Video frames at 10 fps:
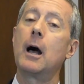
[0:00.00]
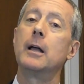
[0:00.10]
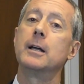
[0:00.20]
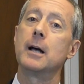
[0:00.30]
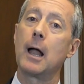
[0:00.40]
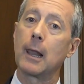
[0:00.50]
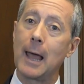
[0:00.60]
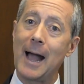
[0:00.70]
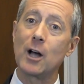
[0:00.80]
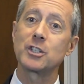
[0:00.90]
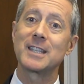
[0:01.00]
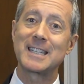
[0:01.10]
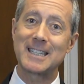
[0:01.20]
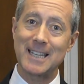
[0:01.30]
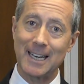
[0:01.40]
allows the
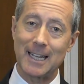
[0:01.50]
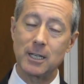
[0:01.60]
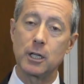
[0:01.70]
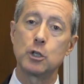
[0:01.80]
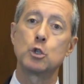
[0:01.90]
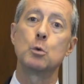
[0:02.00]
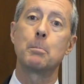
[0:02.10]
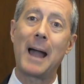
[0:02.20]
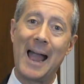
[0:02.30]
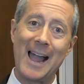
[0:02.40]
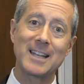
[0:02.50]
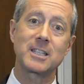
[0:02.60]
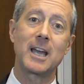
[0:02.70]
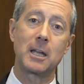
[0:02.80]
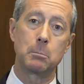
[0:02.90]
Senate to
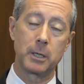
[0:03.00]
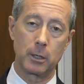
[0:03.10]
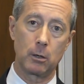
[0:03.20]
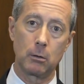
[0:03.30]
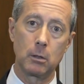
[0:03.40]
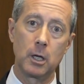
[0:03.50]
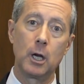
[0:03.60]
pass a bill